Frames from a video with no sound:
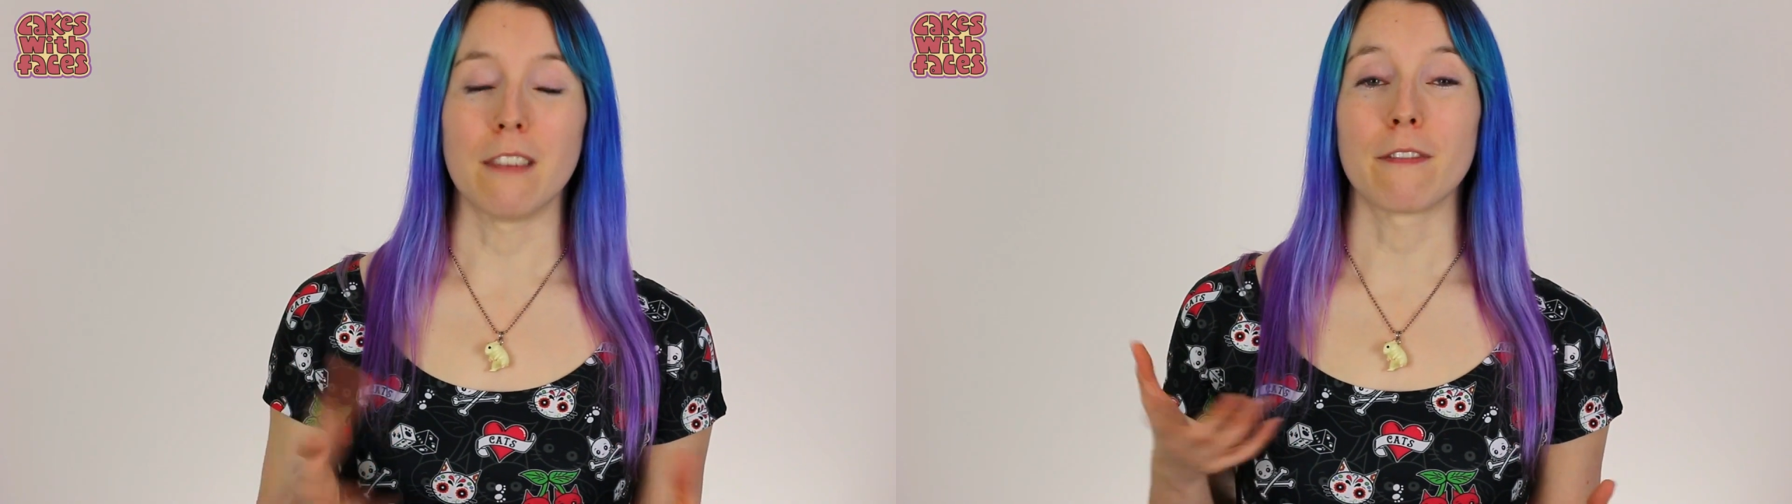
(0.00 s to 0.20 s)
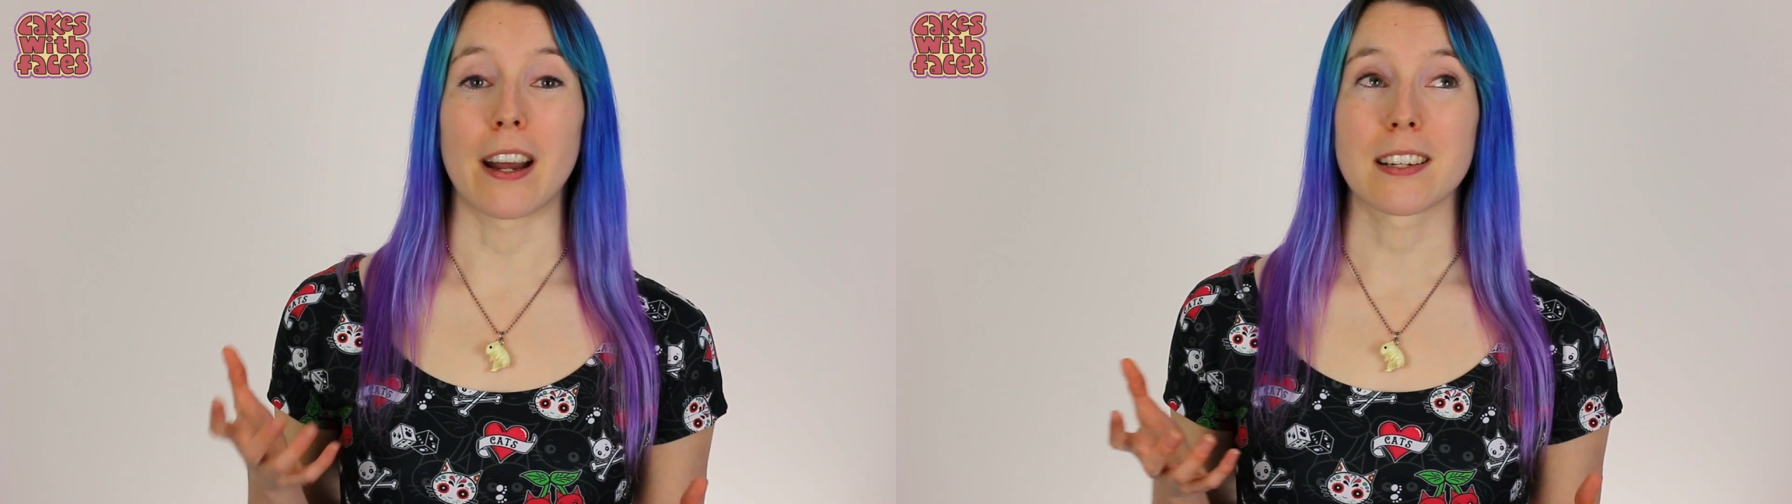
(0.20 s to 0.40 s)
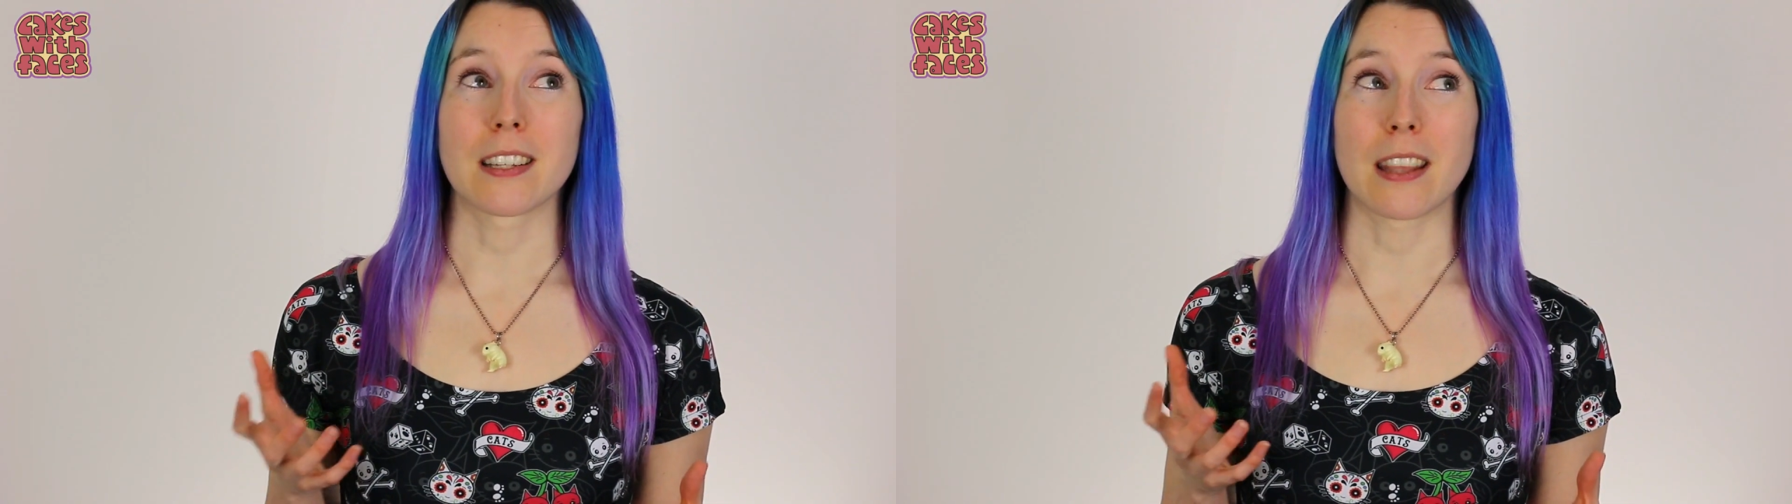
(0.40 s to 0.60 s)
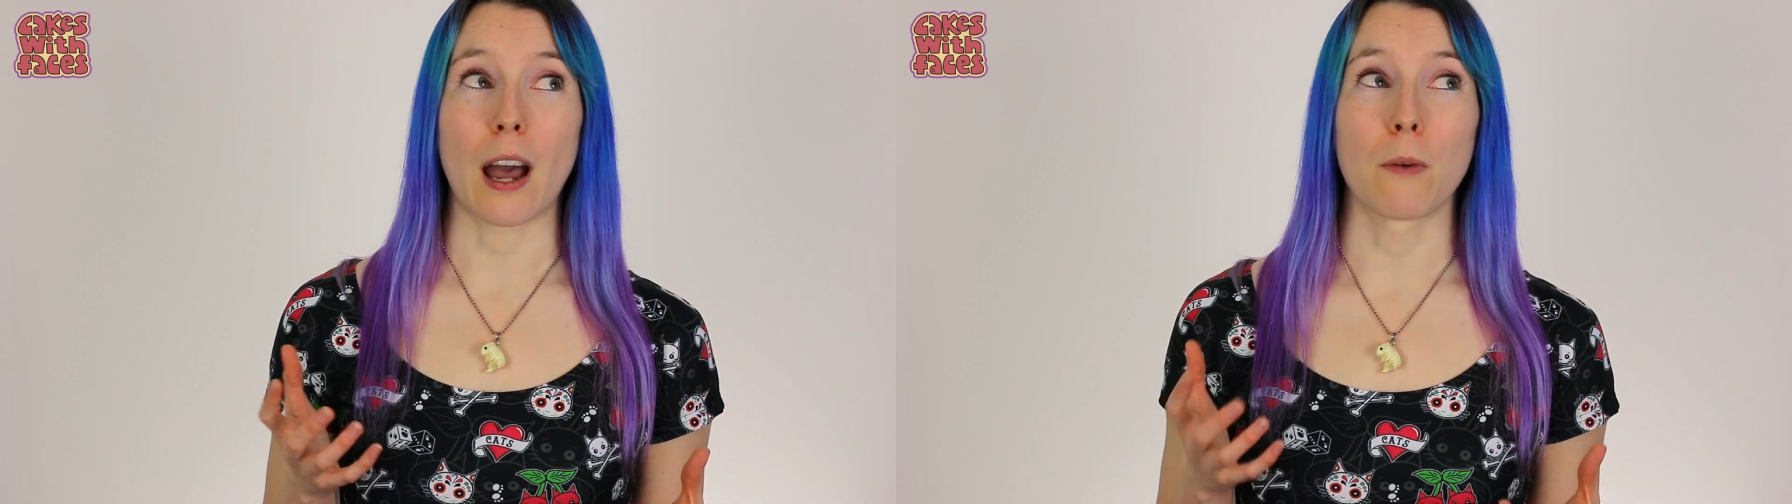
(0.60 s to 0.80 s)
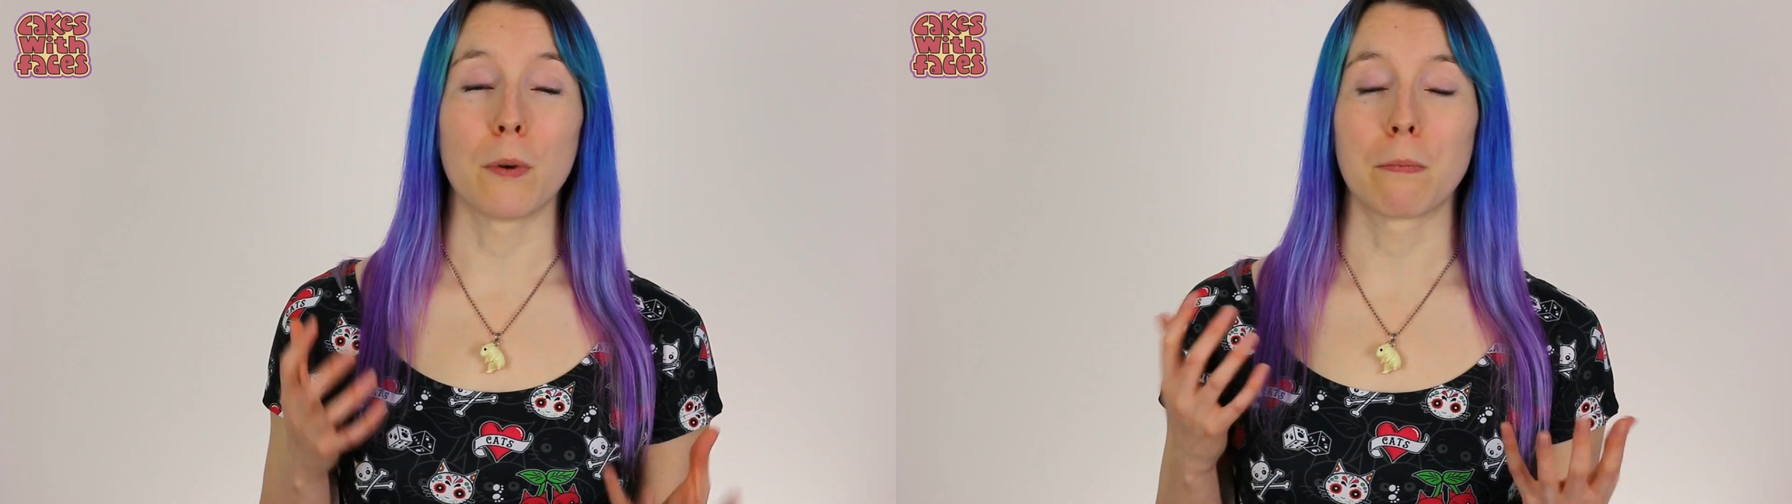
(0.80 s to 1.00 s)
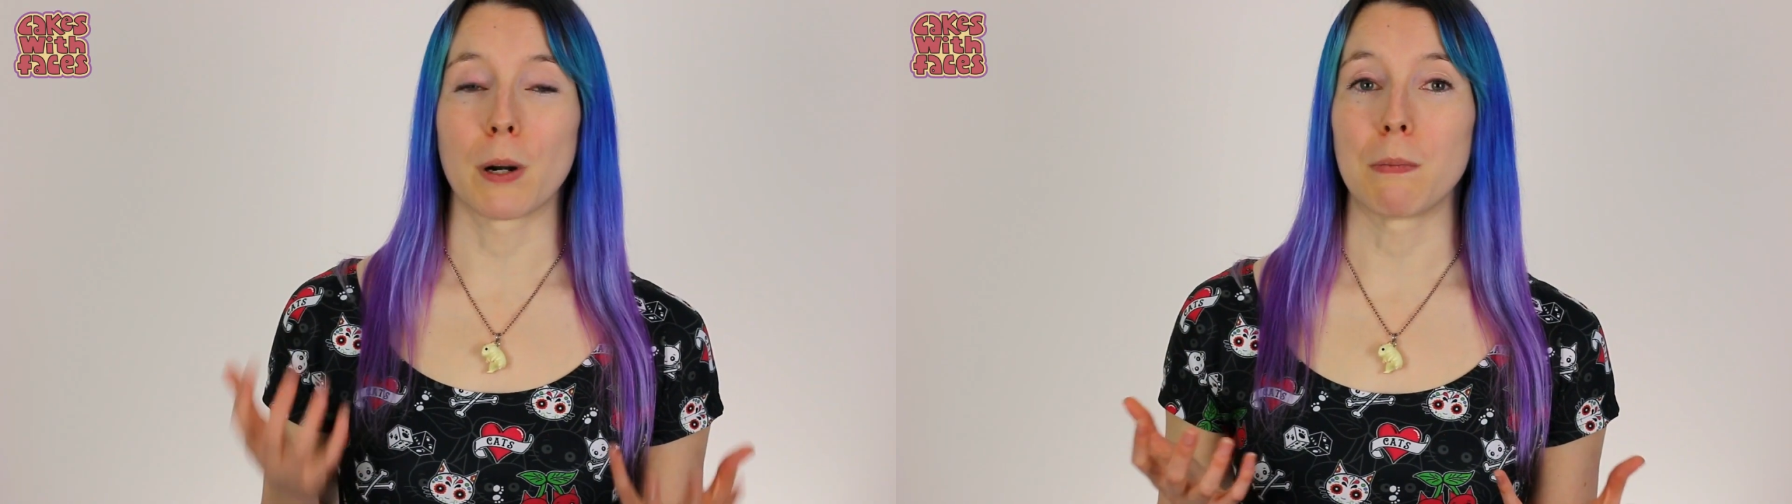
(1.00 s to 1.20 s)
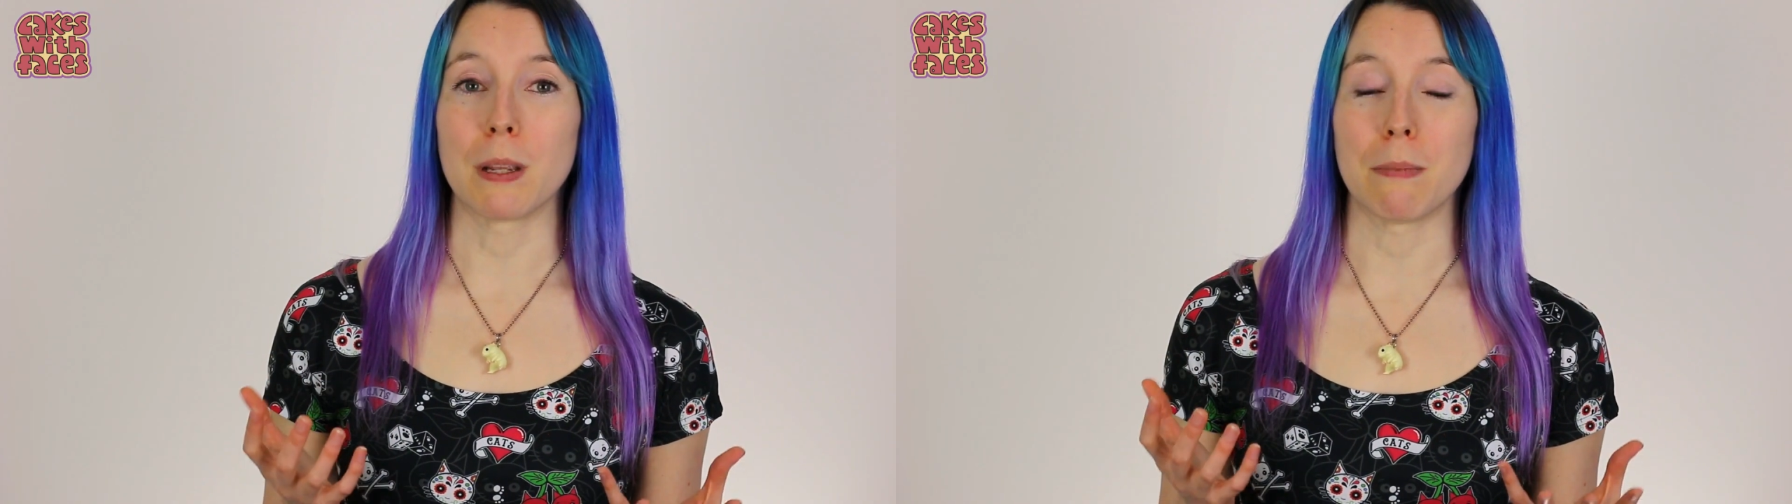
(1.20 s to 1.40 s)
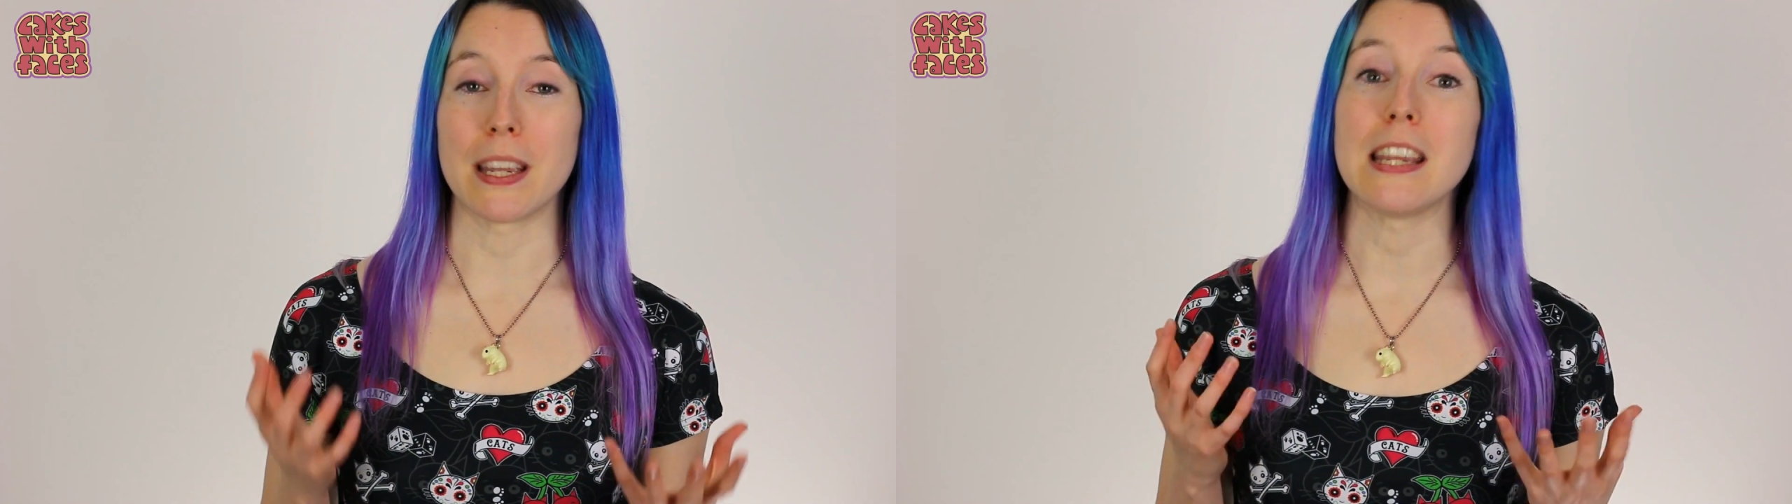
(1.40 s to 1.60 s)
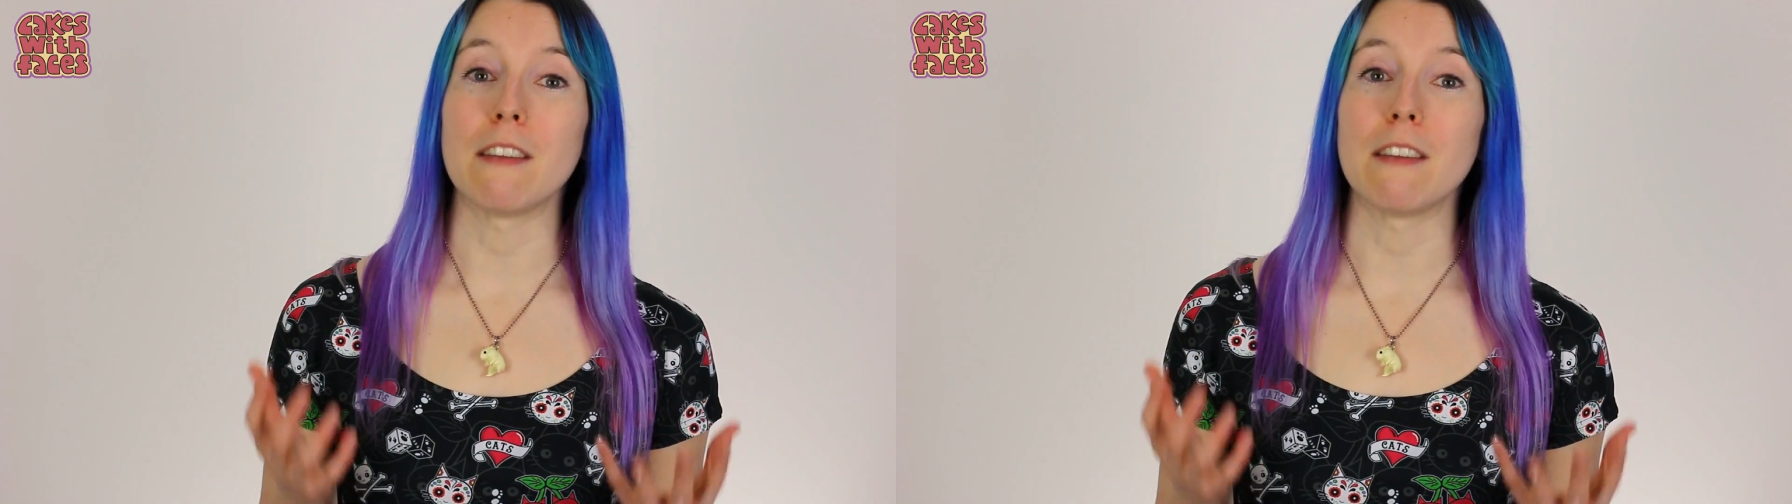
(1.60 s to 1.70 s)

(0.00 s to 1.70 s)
In fact, that would probably be